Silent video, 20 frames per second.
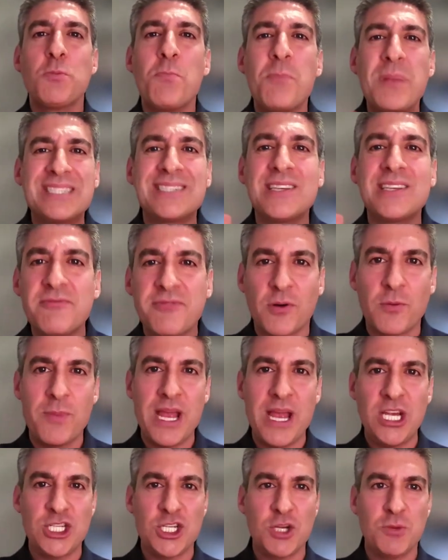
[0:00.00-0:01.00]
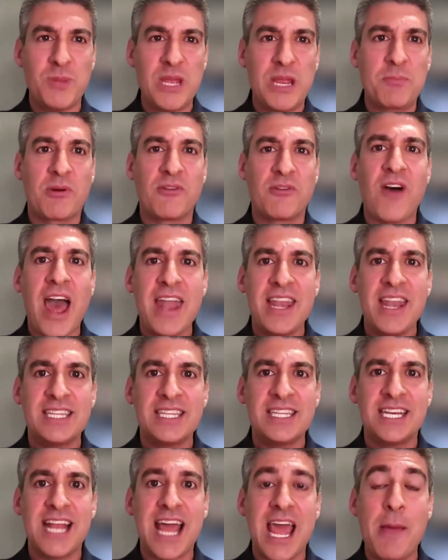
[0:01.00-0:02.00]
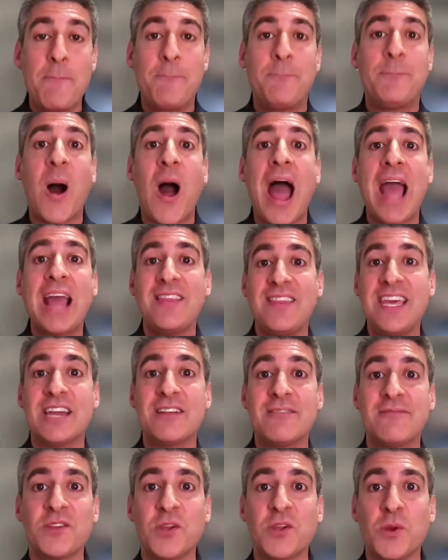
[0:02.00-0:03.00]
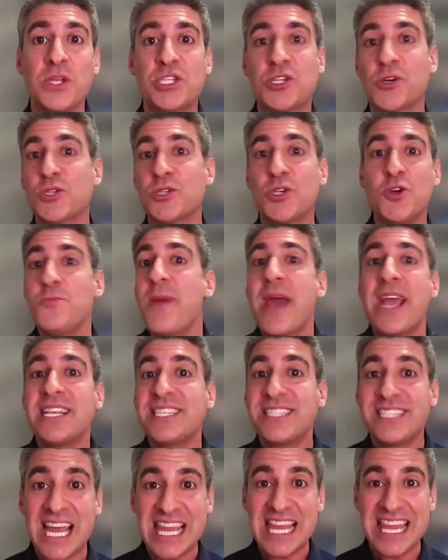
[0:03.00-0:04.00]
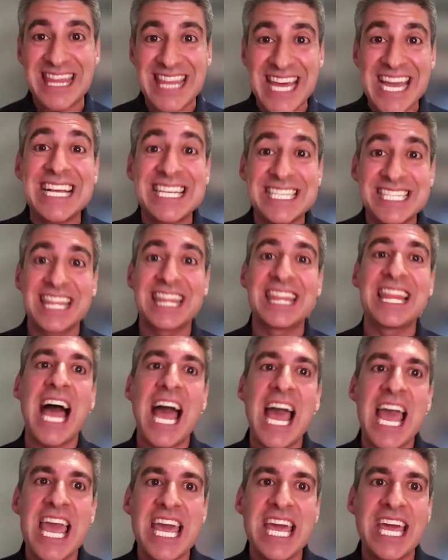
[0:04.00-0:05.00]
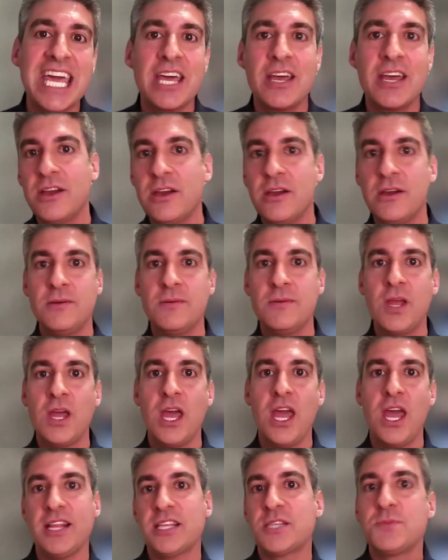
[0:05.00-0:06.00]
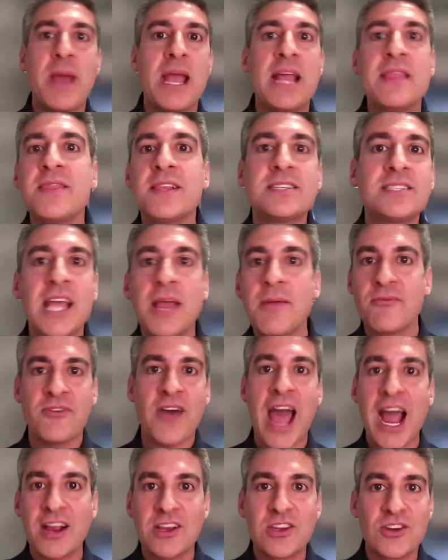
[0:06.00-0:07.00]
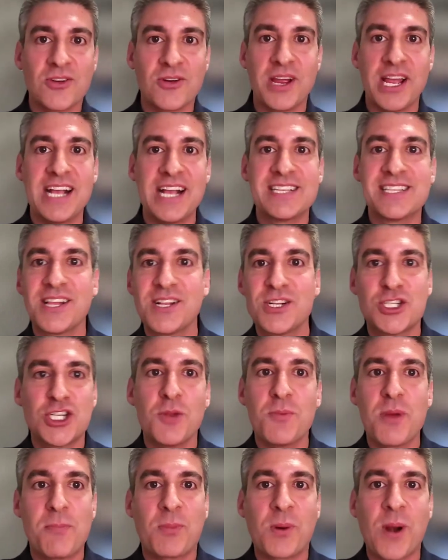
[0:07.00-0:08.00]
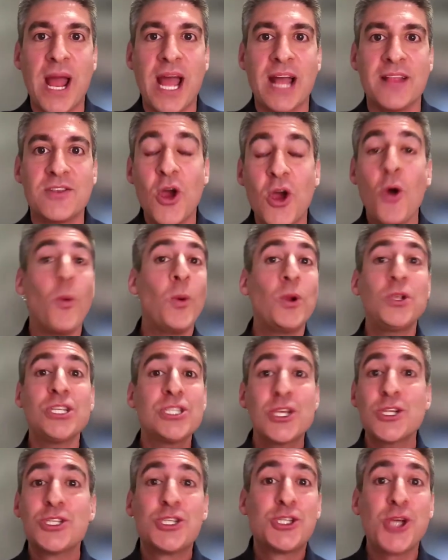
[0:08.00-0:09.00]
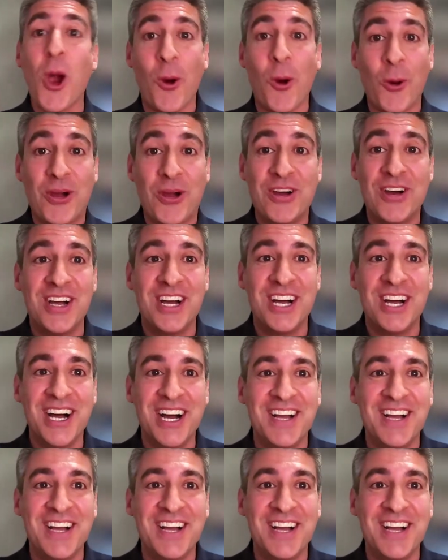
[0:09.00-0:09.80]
misinformation being provided today by the influencers who may say things like, it's made in the same factory as legitimate brand, which is a joke.